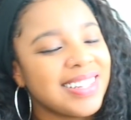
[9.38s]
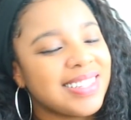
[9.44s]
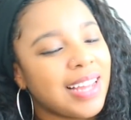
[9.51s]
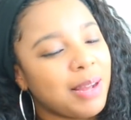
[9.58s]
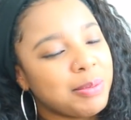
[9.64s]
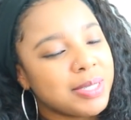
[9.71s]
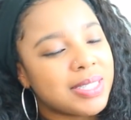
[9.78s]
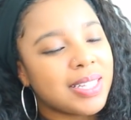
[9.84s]

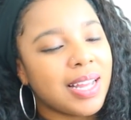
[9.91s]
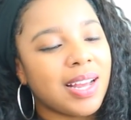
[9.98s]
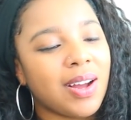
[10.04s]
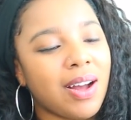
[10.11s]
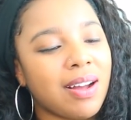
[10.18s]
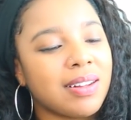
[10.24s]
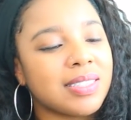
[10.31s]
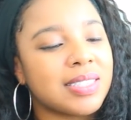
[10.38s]
They be
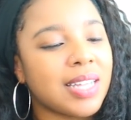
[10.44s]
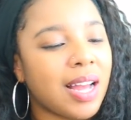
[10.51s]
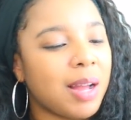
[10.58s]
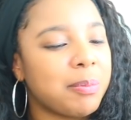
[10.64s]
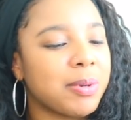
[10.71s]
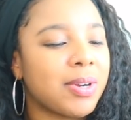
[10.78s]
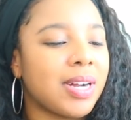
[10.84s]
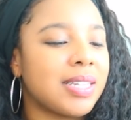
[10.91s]
saying all
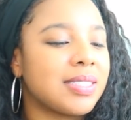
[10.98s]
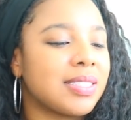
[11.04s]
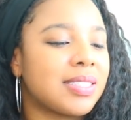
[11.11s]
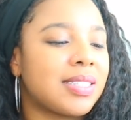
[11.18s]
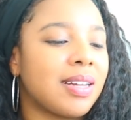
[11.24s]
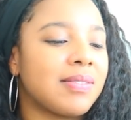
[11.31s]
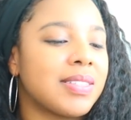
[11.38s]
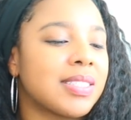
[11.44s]
type of
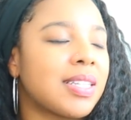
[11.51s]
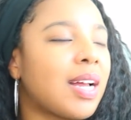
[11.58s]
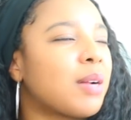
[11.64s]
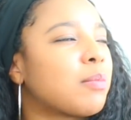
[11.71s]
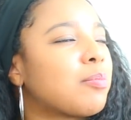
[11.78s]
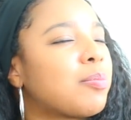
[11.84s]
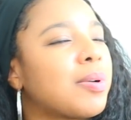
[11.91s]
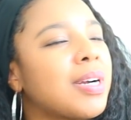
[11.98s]
crazy stuff. It's
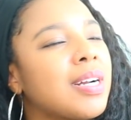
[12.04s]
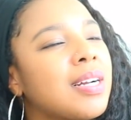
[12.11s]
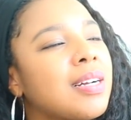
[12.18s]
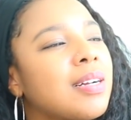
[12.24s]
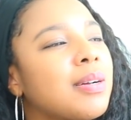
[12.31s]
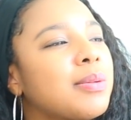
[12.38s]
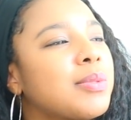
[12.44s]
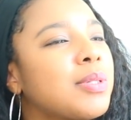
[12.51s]
like,
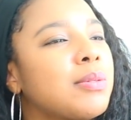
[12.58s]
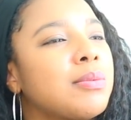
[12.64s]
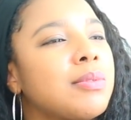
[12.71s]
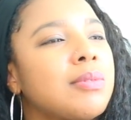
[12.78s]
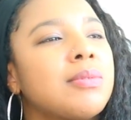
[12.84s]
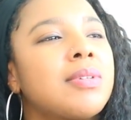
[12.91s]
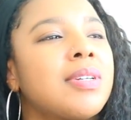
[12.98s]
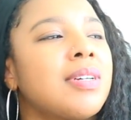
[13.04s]
bro,
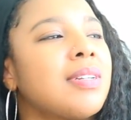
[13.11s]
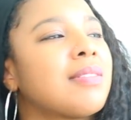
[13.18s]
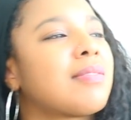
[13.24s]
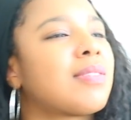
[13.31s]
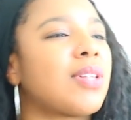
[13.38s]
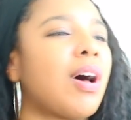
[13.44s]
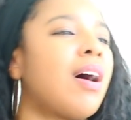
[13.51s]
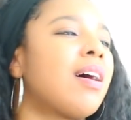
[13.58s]
you could
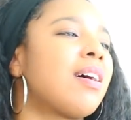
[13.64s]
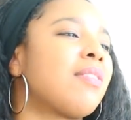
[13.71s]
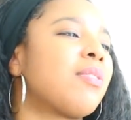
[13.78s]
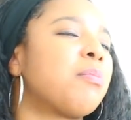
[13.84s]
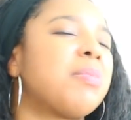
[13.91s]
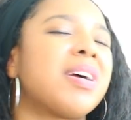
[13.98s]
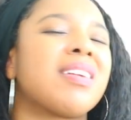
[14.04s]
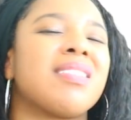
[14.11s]
have thought of
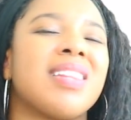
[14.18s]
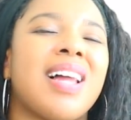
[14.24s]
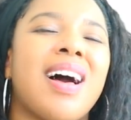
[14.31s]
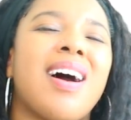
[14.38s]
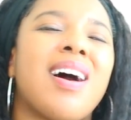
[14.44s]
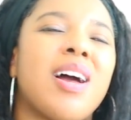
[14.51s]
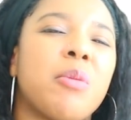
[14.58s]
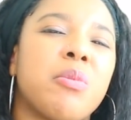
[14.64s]
a better
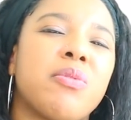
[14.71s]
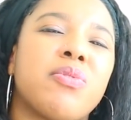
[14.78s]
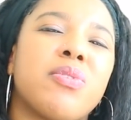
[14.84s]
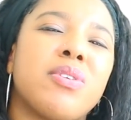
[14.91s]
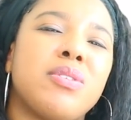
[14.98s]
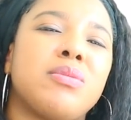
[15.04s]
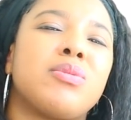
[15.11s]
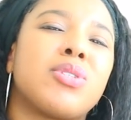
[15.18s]
lie
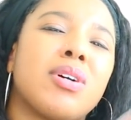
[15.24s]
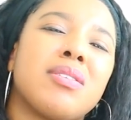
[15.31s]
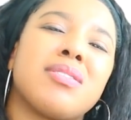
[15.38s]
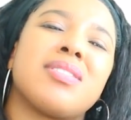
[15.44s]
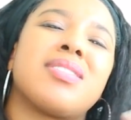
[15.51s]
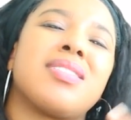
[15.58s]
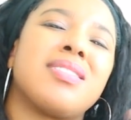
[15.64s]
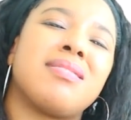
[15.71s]
before you
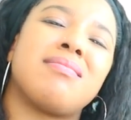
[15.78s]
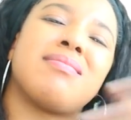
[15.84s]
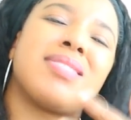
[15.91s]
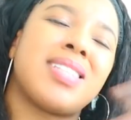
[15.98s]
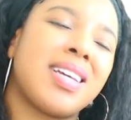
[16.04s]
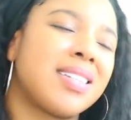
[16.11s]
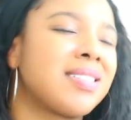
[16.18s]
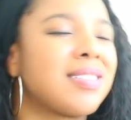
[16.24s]
chose to
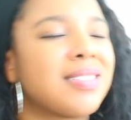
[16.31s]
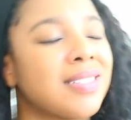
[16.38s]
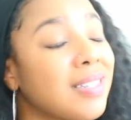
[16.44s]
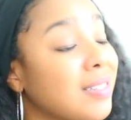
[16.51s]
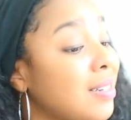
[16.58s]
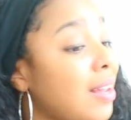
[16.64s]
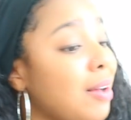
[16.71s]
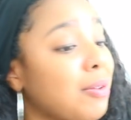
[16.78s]
say this
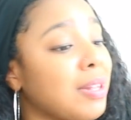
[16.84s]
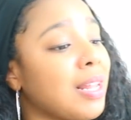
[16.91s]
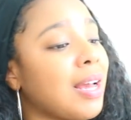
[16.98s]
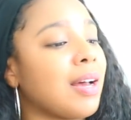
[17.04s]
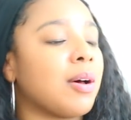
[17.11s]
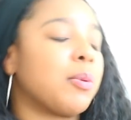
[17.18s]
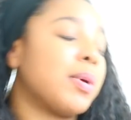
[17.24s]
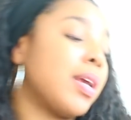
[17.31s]
shit out
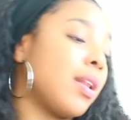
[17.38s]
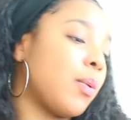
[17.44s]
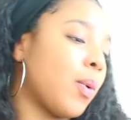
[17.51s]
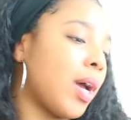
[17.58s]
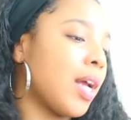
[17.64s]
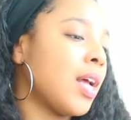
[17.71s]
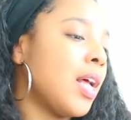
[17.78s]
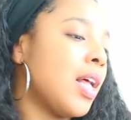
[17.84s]
loud.
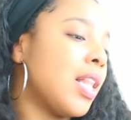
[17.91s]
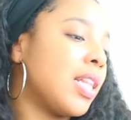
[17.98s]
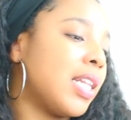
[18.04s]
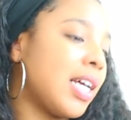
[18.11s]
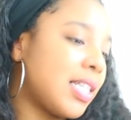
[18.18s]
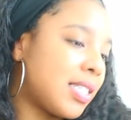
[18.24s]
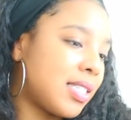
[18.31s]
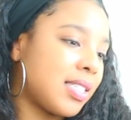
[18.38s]
Anyway,
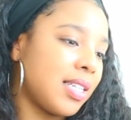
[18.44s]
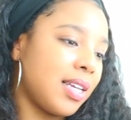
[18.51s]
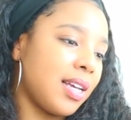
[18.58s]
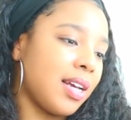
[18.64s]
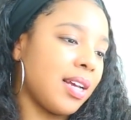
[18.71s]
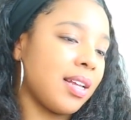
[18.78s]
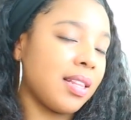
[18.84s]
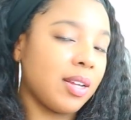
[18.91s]
let's see
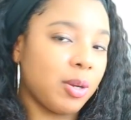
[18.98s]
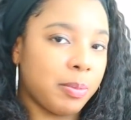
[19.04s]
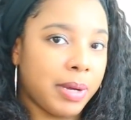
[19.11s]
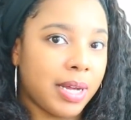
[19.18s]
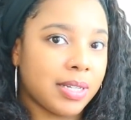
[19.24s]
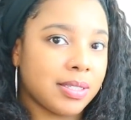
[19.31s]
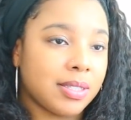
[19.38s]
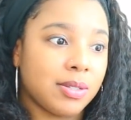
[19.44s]
their
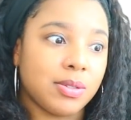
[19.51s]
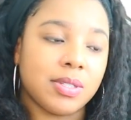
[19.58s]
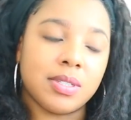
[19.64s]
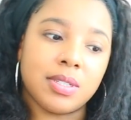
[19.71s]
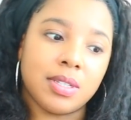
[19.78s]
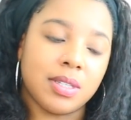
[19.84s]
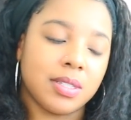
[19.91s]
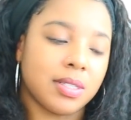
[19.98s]
bad excuses
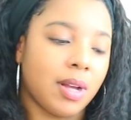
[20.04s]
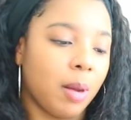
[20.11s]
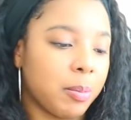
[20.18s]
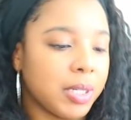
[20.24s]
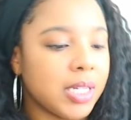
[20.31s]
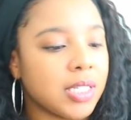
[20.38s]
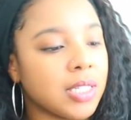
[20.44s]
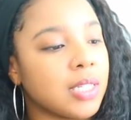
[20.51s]
in this
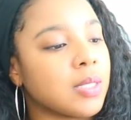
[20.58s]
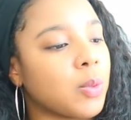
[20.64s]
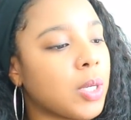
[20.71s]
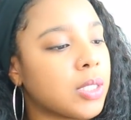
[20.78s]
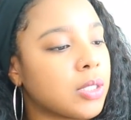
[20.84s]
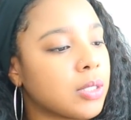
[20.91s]
compilation. Let's watch.